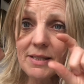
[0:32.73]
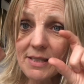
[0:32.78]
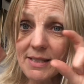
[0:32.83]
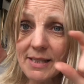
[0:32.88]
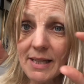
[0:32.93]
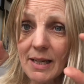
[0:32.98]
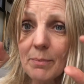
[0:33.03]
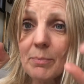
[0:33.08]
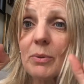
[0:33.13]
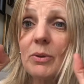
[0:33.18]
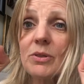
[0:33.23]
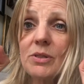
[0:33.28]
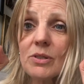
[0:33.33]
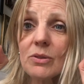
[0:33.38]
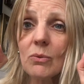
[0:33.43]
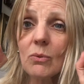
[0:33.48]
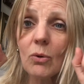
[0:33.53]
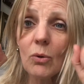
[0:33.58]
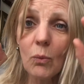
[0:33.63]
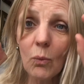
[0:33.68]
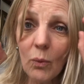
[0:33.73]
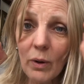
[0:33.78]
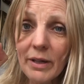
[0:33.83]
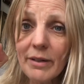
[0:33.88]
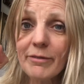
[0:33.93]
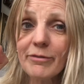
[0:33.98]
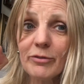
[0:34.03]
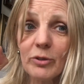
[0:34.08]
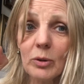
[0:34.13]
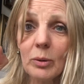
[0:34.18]
samples or
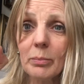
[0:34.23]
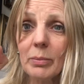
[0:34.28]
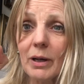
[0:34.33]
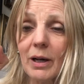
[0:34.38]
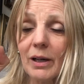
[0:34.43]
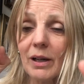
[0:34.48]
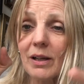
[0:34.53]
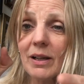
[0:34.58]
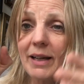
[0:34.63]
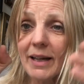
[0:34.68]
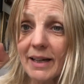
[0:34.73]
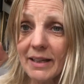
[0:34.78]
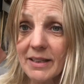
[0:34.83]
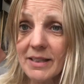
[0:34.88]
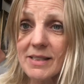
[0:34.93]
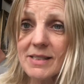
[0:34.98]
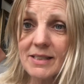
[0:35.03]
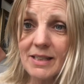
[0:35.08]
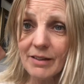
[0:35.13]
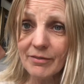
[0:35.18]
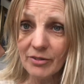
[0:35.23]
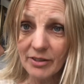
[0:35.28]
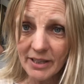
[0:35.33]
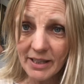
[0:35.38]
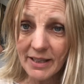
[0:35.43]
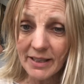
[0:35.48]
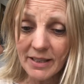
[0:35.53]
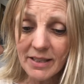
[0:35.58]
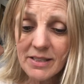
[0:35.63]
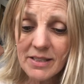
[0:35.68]
one full bottle and a discovery
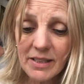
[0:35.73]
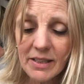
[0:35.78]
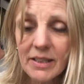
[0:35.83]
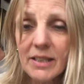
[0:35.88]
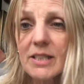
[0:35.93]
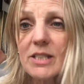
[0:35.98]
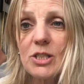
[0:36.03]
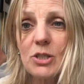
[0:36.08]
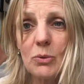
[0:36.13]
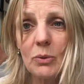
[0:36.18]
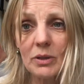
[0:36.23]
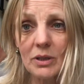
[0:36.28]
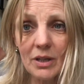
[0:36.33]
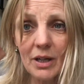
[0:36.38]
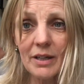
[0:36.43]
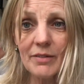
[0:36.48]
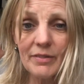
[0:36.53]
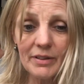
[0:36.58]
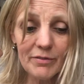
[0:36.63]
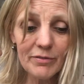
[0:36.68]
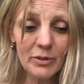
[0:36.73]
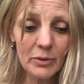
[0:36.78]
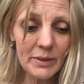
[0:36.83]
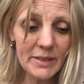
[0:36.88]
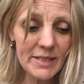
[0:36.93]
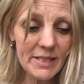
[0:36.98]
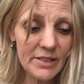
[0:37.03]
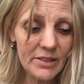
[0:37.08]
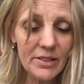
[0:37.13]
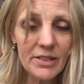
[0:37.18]
kit to a lot of
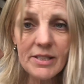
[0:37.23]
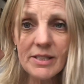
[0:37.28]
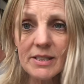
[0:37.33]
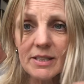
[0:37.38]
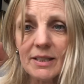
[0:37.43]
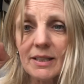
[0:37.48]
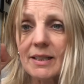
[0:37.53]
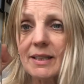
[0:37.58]
influencers.